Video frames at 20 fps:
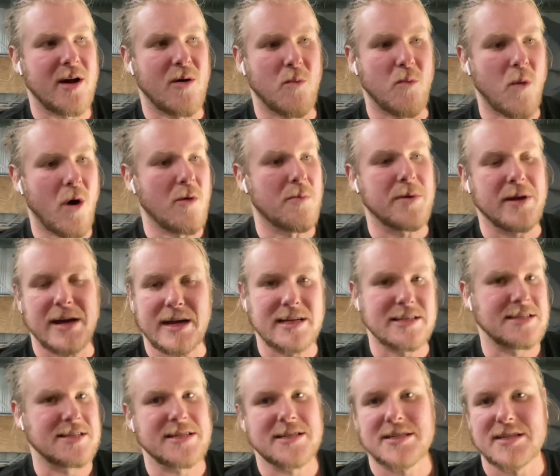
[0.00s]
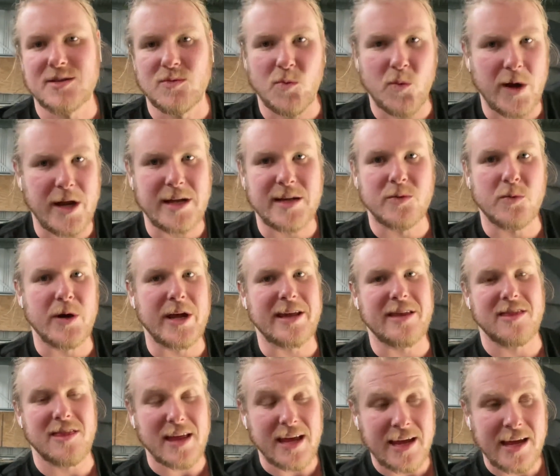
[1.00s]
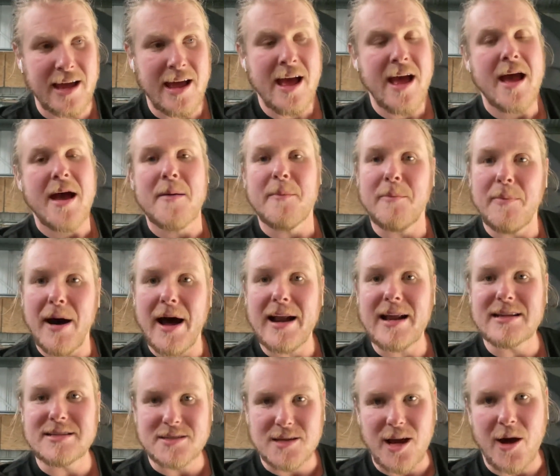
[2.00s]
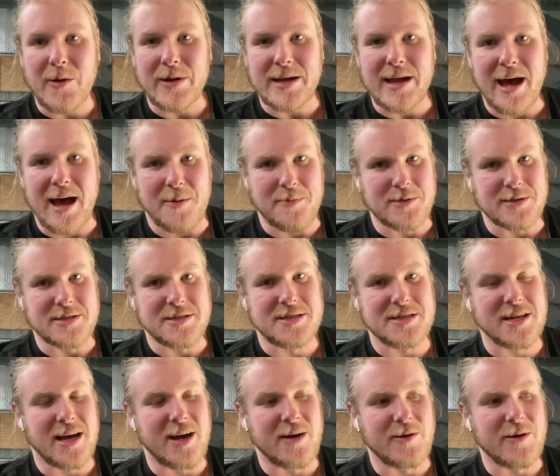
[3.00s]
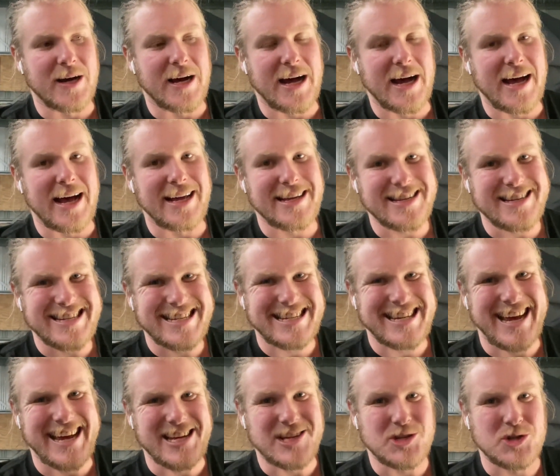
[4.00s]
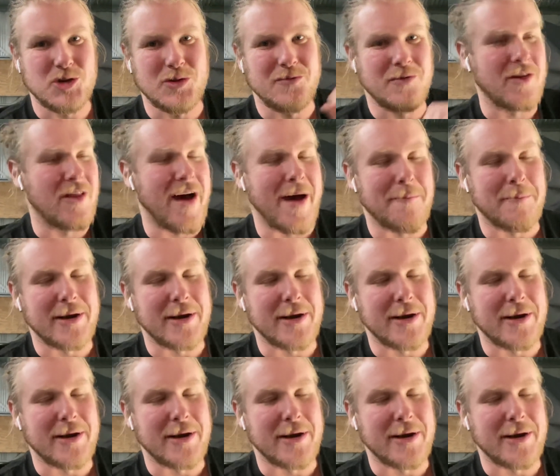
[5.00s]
It won't be a consistent week-to-week thing, but it's going to happen. So stay tuned for that.